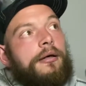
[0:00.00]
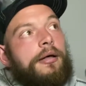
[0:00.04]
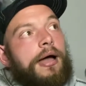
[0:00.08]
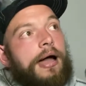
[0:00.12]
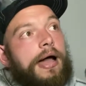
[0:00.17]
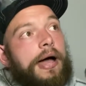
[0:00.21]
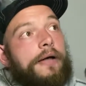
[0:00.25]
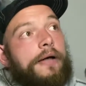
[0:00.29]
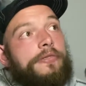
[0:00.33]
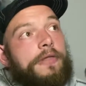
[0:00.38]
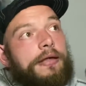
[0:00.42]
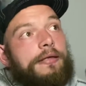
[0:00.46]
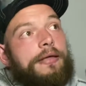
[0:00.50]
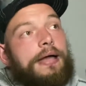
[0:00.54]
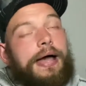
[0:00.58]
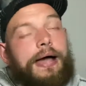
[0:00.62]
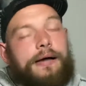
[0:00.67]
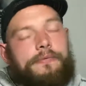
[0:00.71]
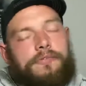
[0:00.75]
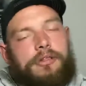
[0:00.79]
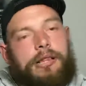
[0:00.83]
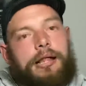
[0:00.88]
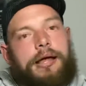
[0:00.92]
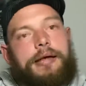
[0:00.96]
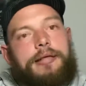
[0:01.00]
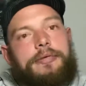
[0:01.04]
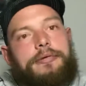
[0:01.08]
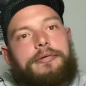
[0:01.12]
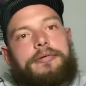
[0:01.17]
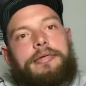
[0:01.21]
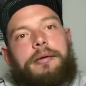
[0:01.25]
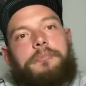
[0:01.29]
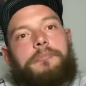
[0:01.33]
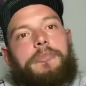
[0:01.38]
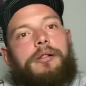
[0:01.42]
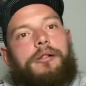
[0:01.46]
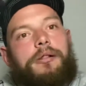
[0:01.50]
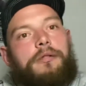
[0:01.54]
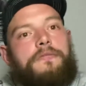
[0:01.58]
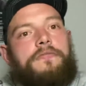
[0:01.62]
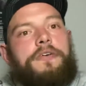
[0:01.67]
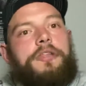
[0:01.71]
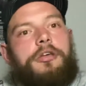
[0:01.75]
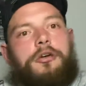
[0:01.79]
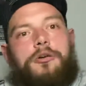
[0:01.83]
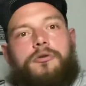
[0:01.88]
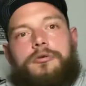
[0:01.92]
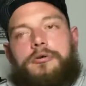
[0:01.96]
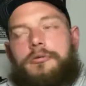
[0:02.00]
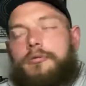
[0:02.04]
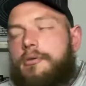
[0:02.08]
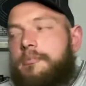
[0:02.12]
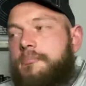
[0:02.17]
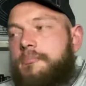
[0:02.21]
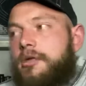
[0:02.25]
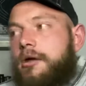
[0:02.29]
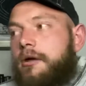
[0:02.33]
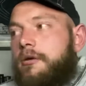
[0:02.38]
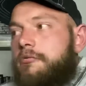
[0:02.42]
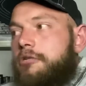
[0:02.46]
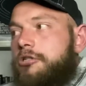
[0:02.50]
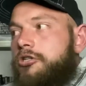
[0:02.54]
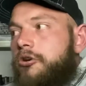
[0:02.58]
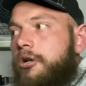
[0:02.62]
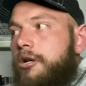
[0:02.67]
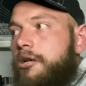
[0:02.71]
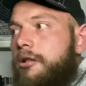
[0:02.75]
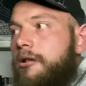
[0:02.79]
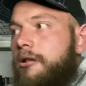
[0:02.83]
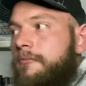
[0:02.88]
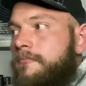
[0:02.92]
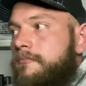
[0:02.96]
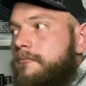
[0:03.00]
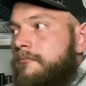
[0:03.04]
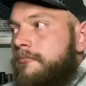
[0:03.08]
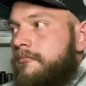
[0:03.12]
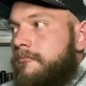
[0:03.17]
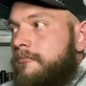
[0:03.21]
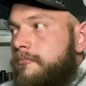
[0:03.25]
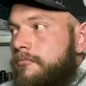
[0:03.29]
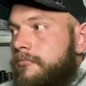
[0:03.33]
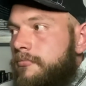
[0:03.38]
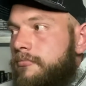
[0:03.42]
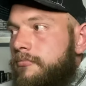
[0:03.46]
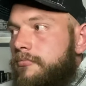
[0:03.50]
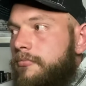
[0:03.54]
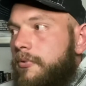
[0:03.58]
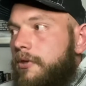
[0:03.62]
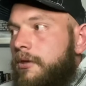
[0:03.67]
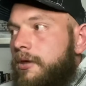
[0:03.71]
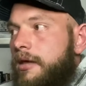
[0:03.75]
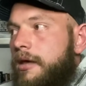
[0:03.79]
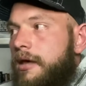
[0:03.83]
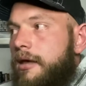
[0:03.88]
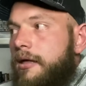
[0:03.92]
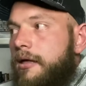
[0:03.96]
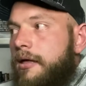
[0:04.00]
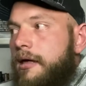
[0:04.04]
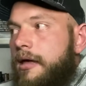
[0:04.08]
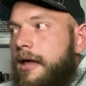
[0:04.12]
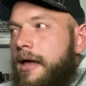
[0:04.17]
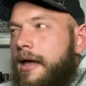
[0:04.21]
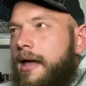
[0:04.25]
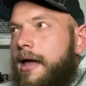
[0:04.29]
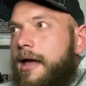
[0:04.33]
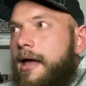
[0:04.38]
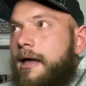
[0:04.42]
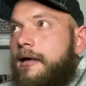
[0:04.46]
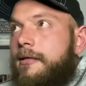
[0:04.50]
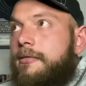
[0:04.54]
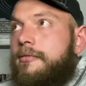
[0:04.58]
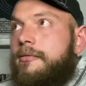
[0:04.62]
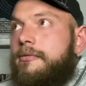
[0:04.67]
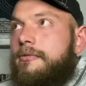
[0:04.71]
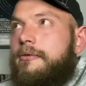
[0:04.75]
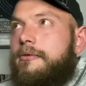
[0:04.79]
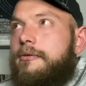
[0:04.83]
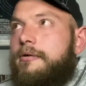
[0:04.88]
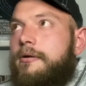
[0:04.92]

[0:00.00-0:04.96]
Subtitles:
And then I have clients send me little videos of themselves training. And